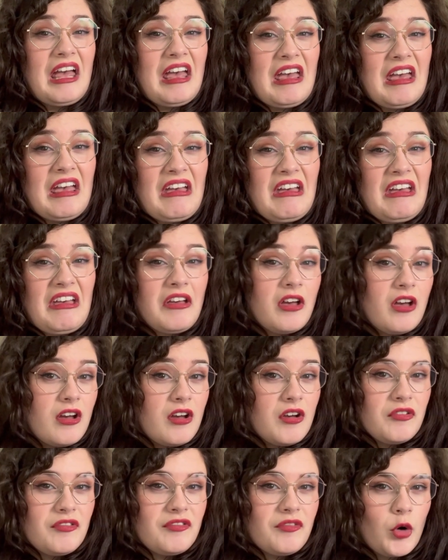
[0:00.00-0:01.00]
eh
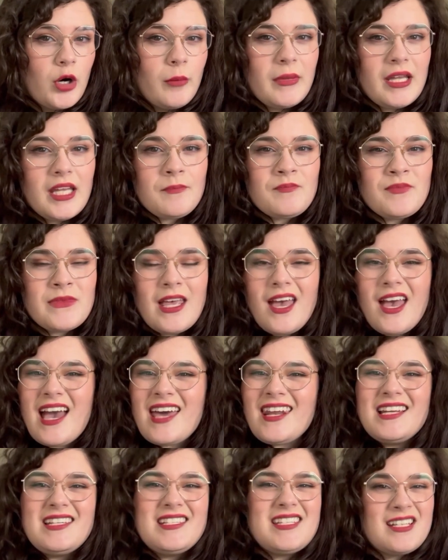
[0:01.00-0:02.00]
for me,
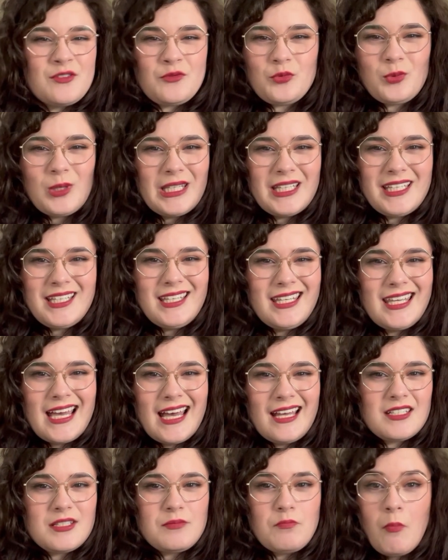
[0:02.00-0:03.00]
and I didn't really
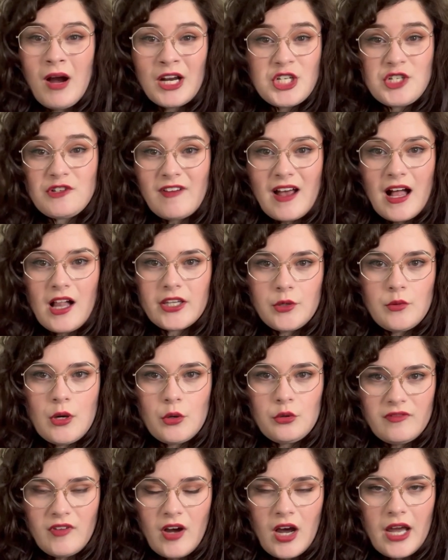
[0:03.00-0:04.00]
get much value
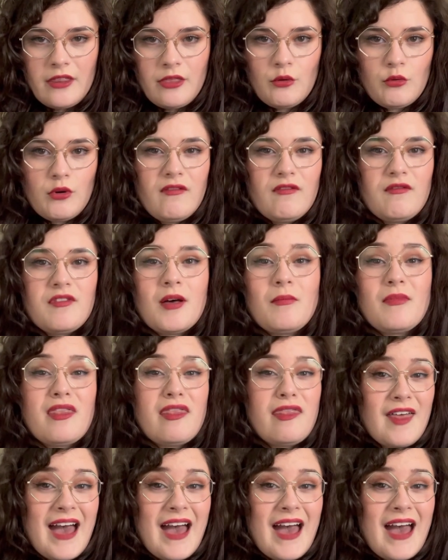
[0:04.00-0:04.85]
out of either of them.